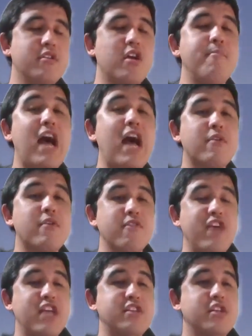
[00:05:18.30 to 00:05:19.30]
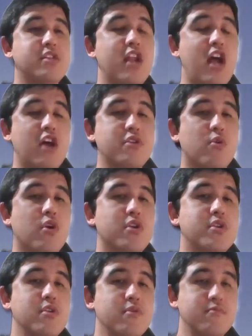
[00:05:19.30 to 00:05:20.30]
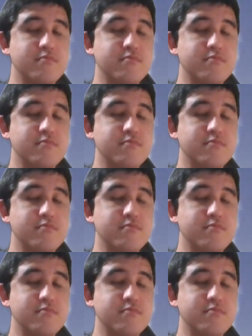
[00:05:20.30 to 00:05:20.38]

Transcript: come back with a vengeance in outdoors.